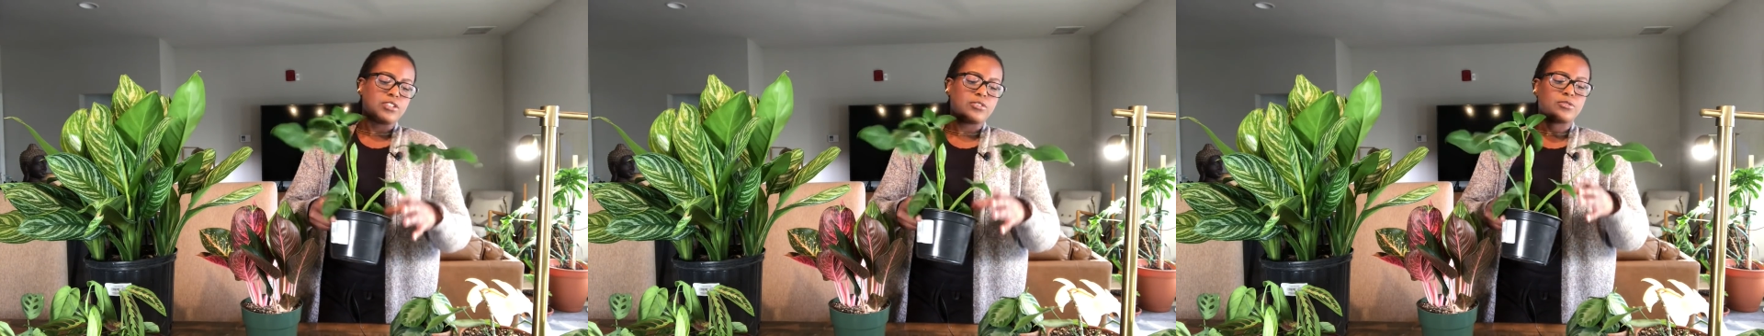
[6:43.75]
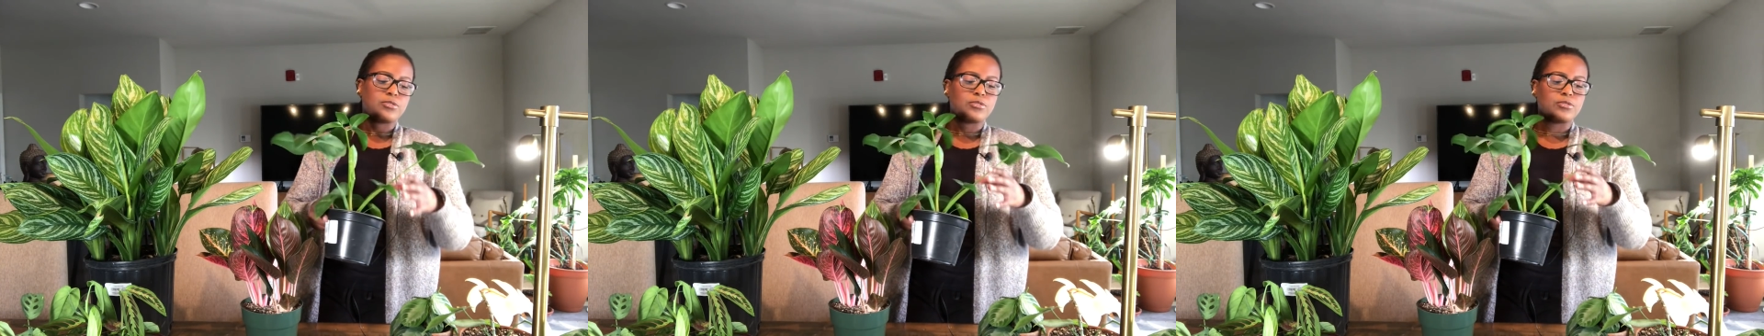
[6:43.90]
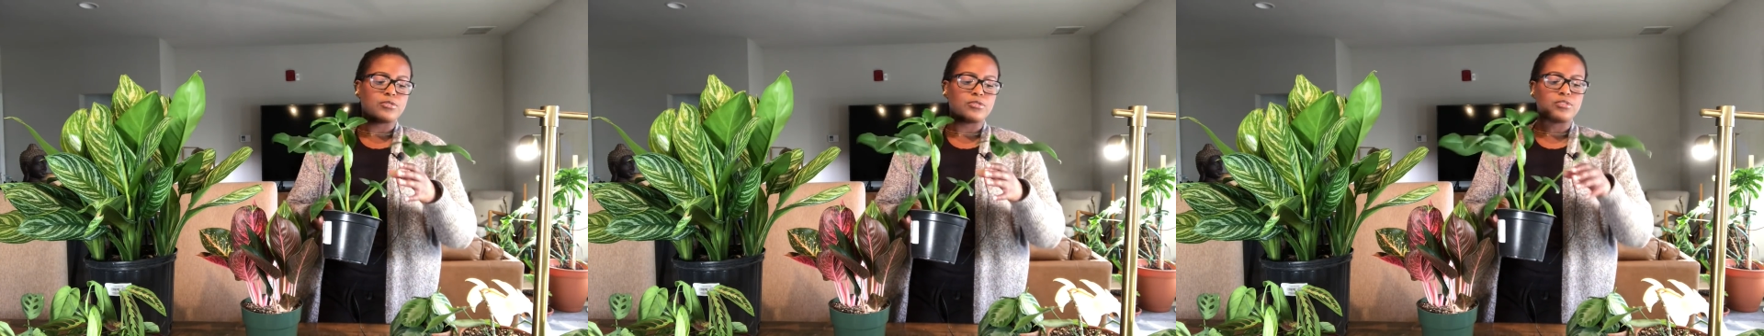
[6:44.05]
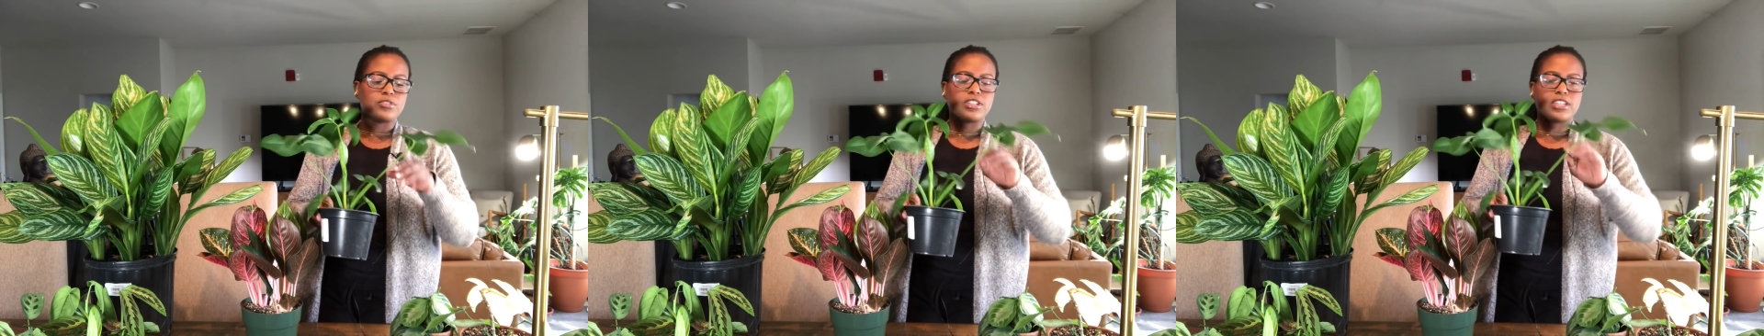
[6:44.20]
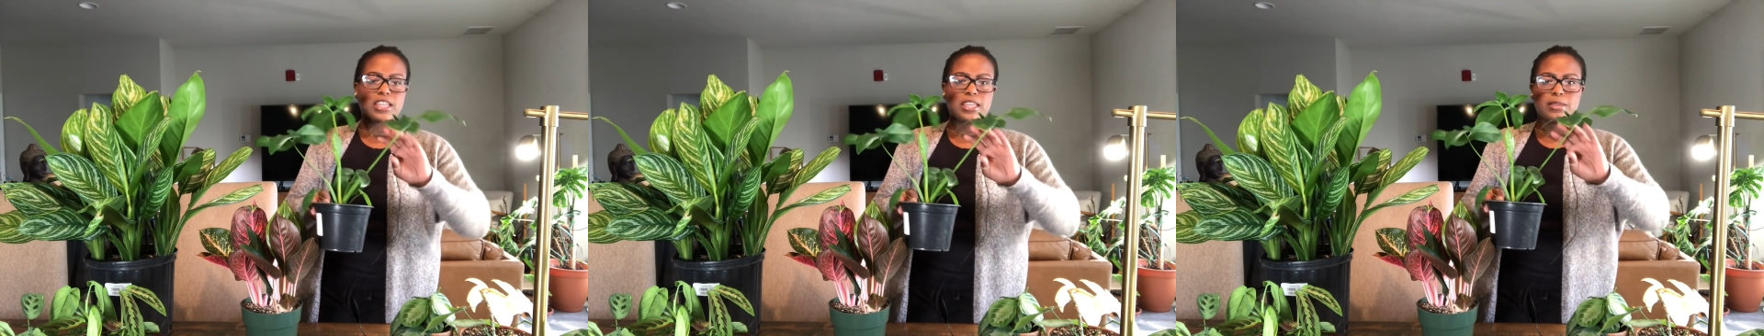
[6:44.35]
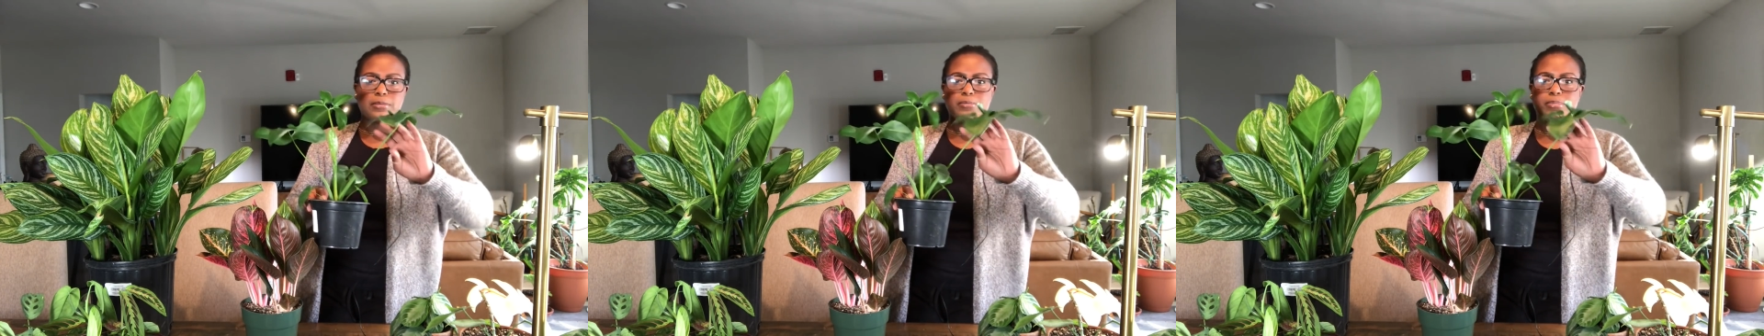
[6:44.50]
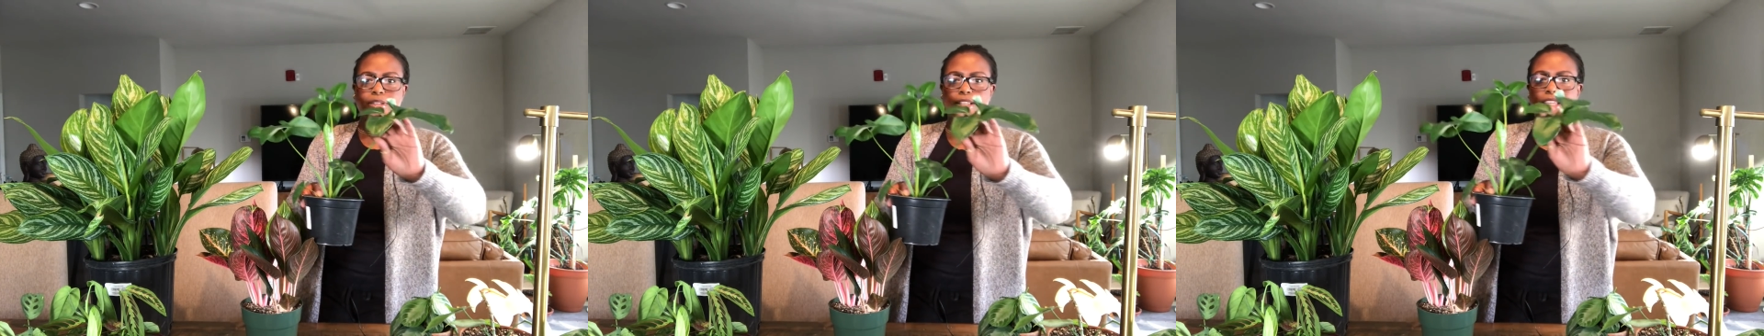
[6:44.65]
cool
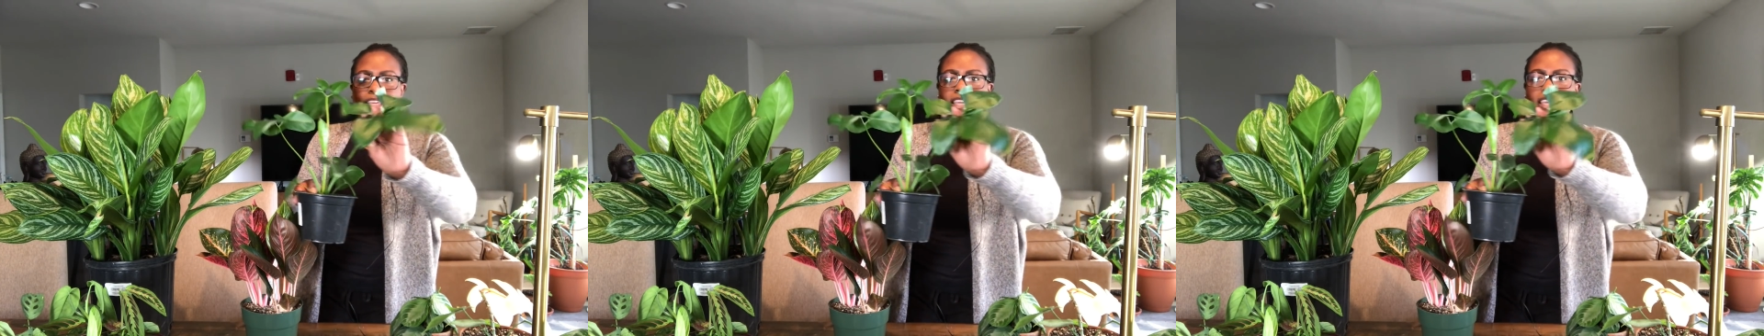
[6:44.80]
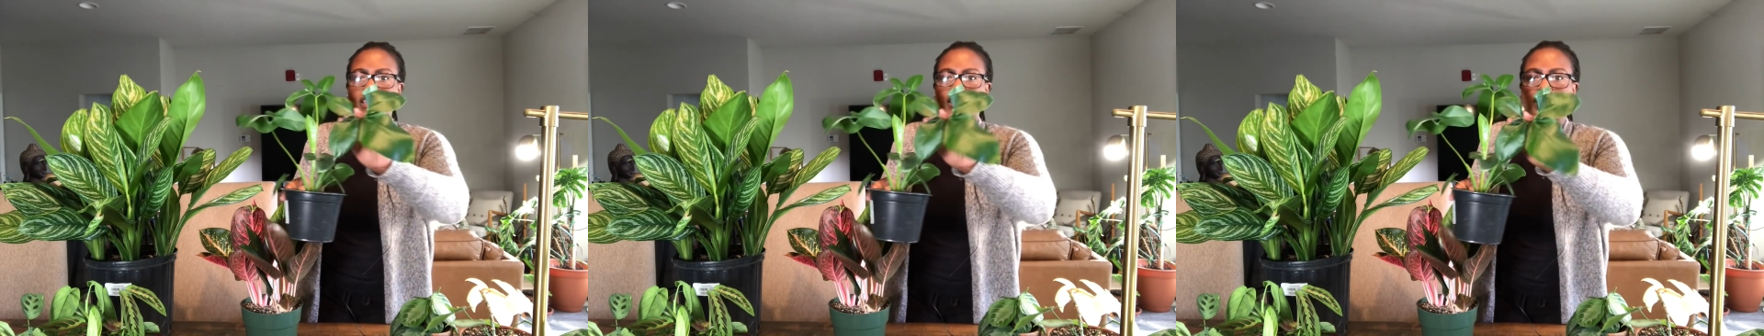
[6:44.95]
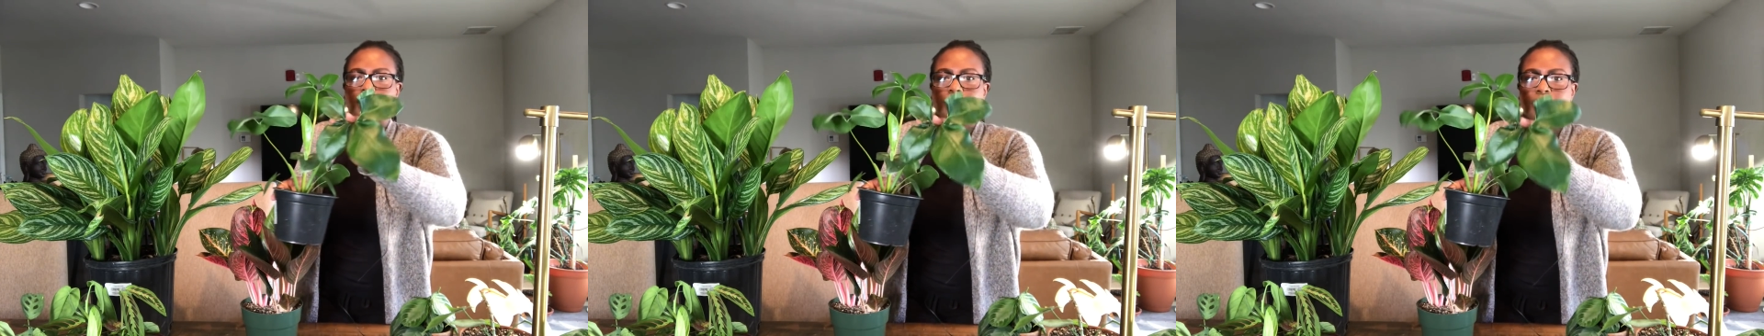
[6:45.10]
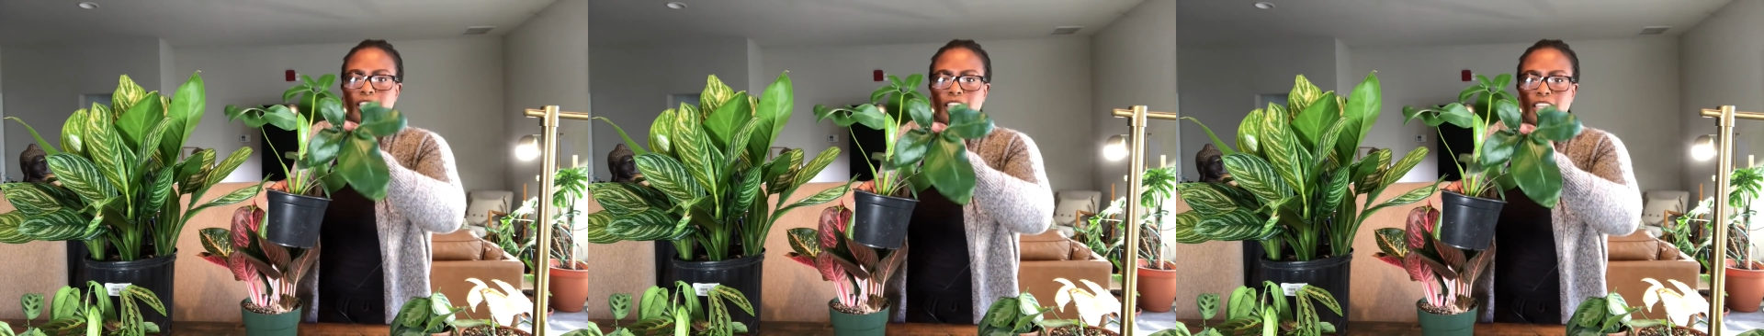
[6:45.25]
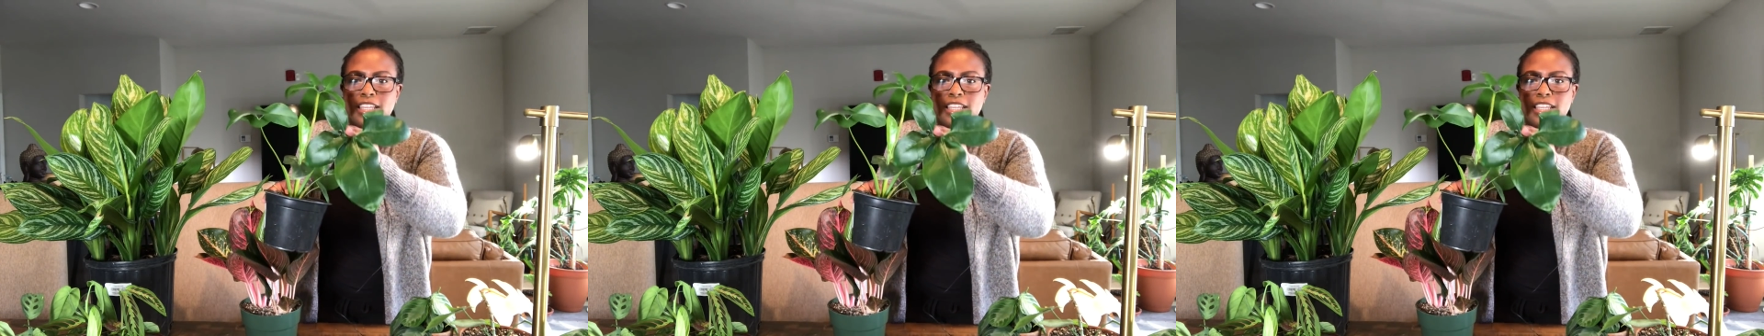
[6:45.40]
looking plant.